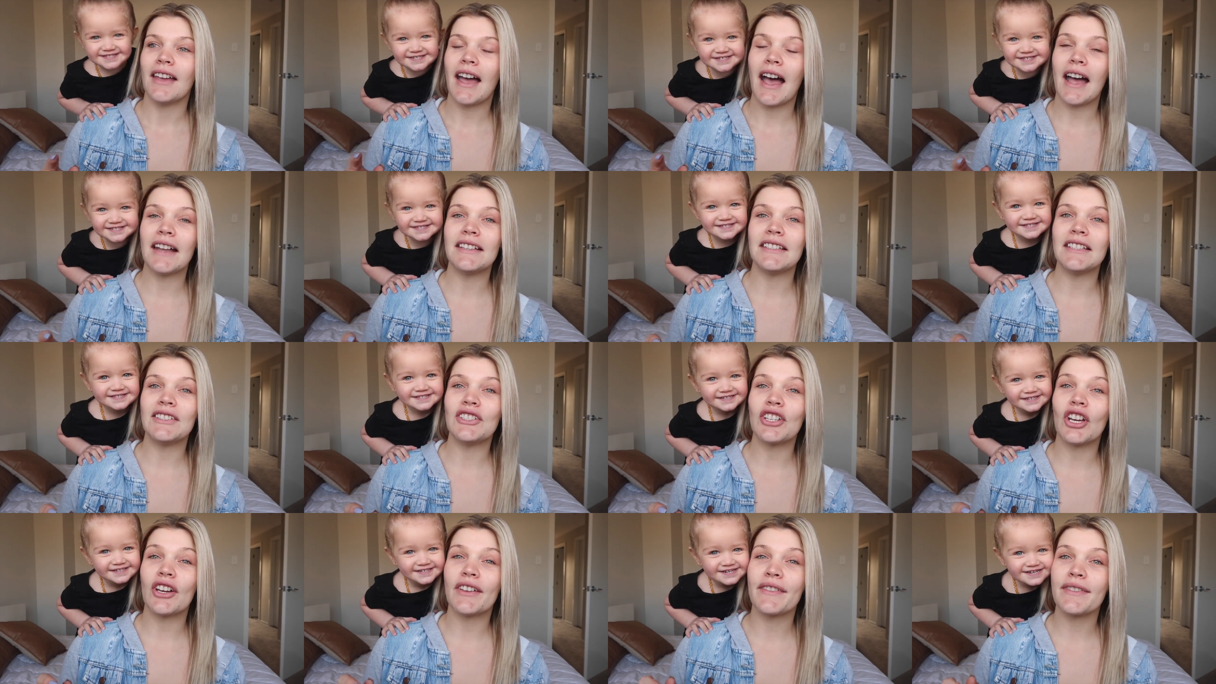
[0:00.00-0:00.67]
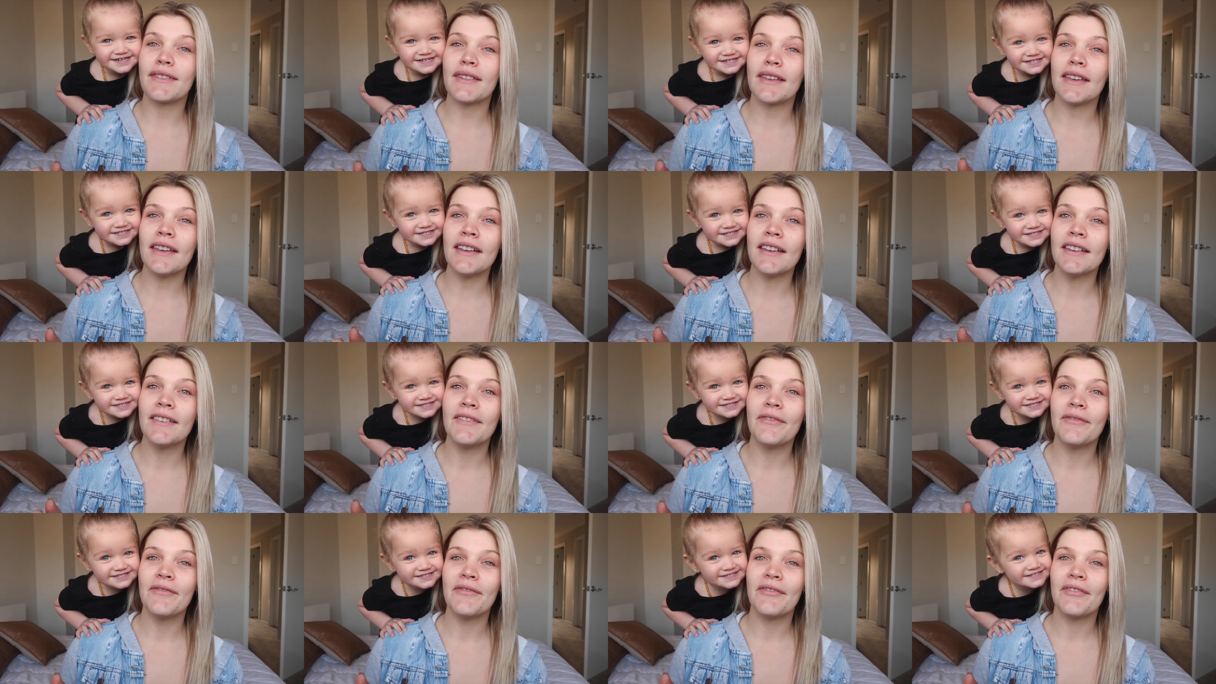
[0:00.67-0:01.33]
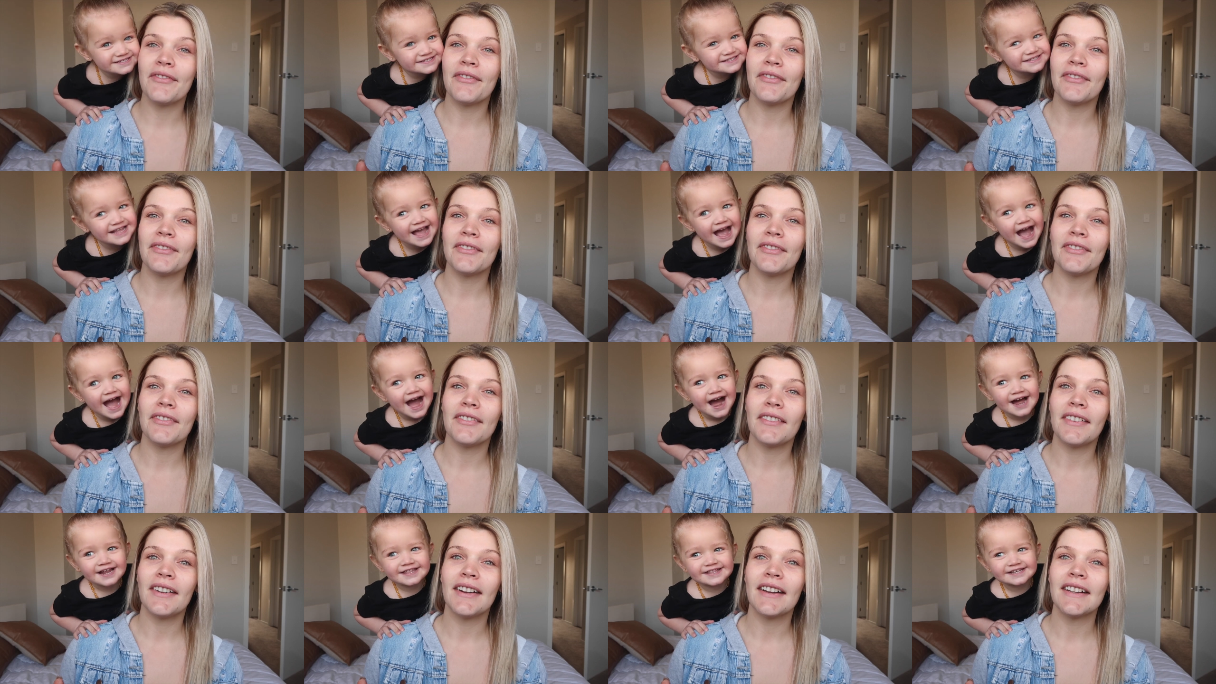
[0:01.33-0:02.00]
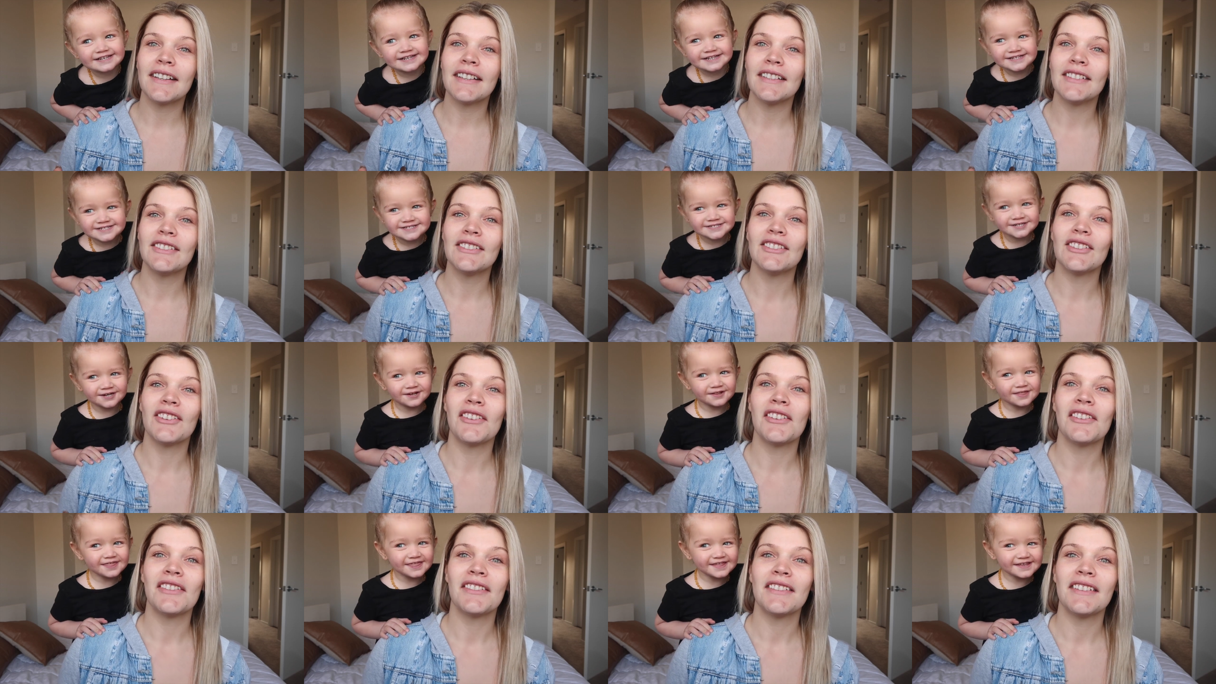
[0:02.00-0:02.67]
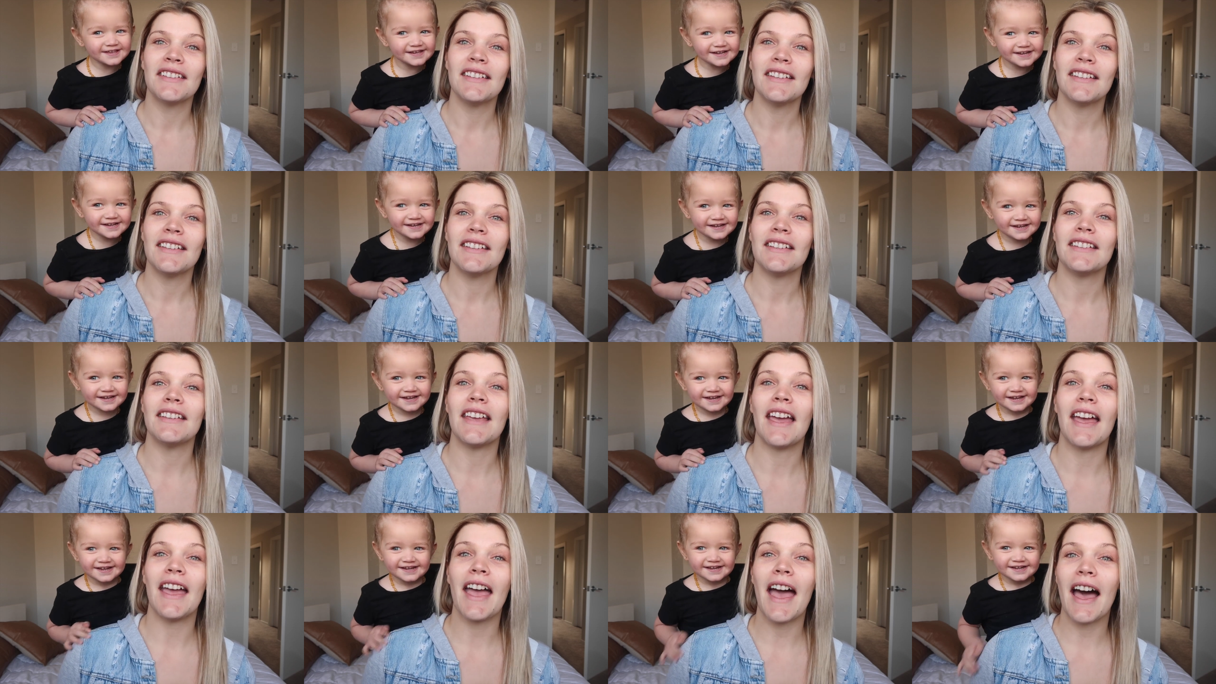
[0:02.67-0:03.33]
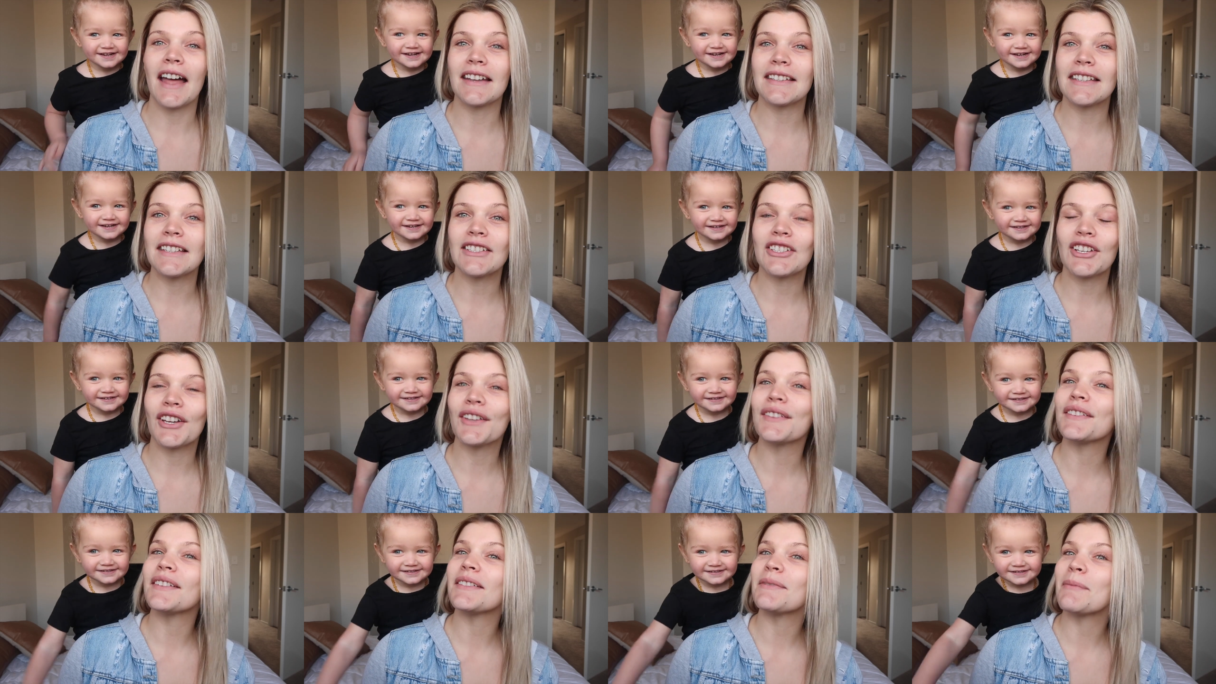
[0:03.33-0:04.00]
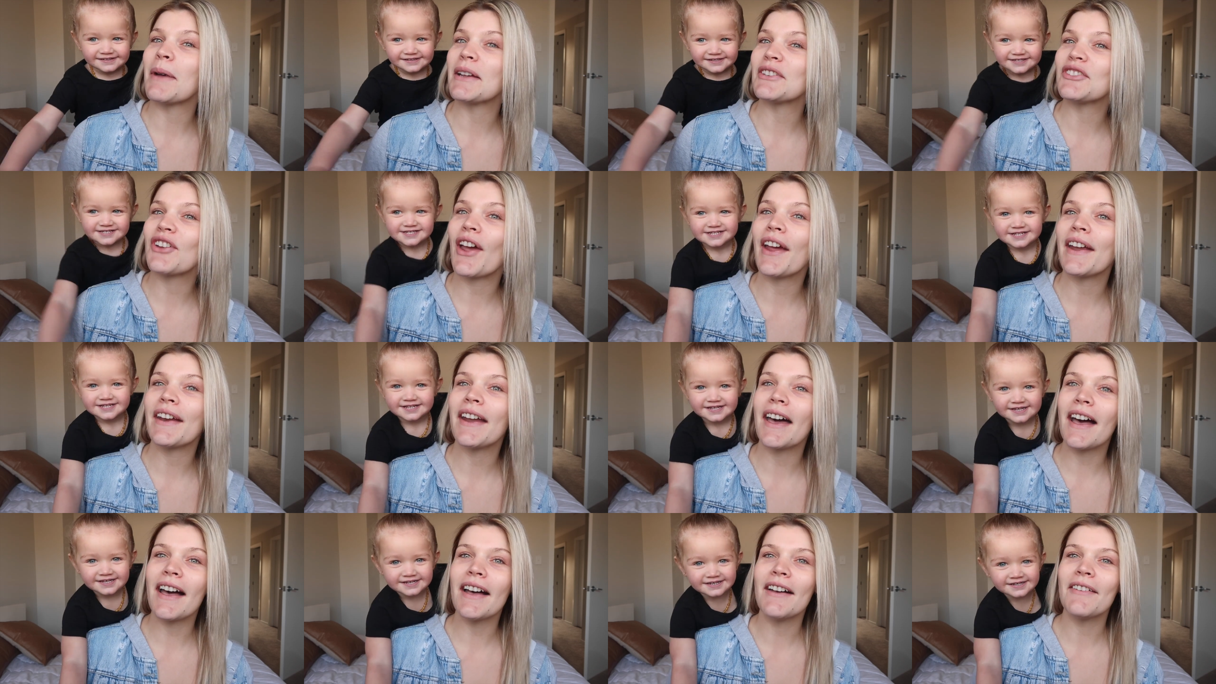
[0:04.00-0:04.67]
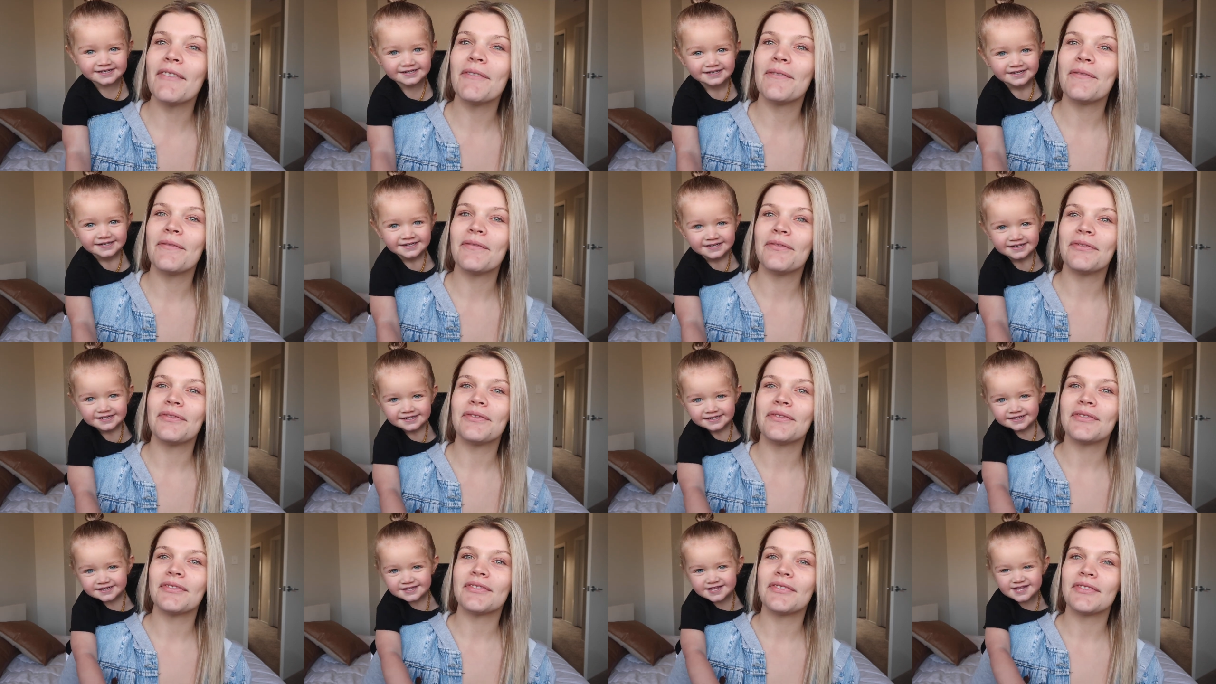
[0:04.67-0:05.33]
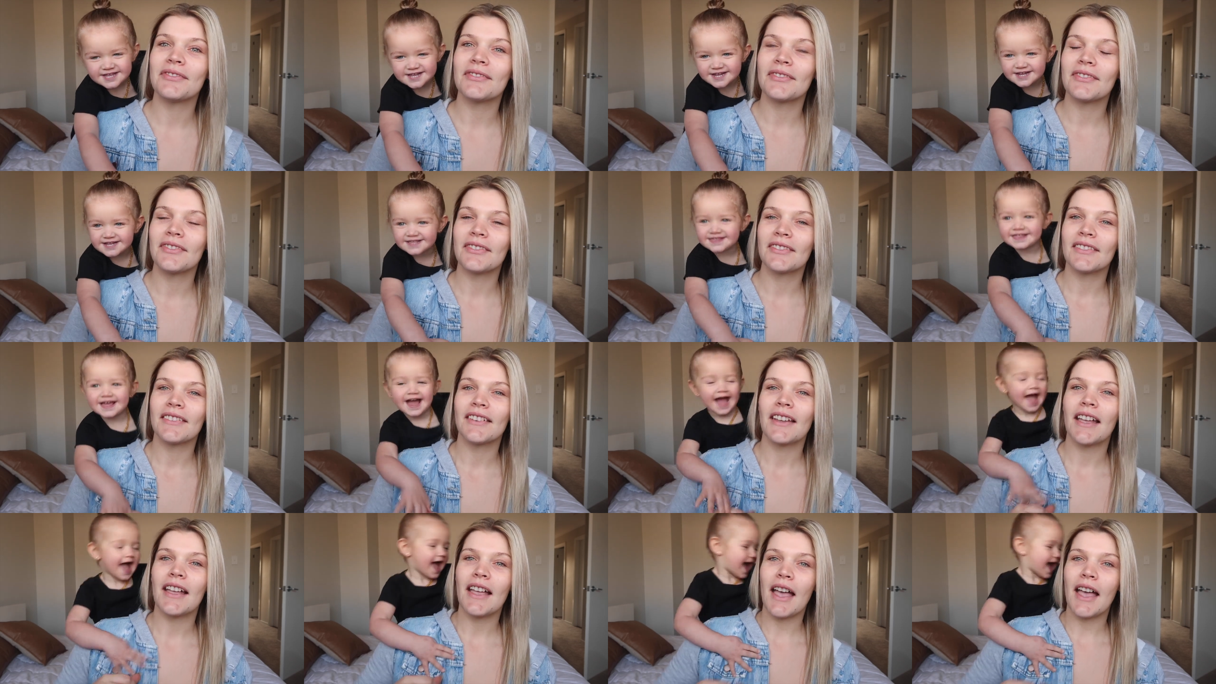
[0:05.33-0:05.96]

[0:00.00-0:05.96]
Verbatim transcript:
Speaker 1: Auntie Chelsea? Auntie Chelsea? Yeah,
Speaker 2: Auntie Chelsea is my trainer.
Speaker 1: Tina.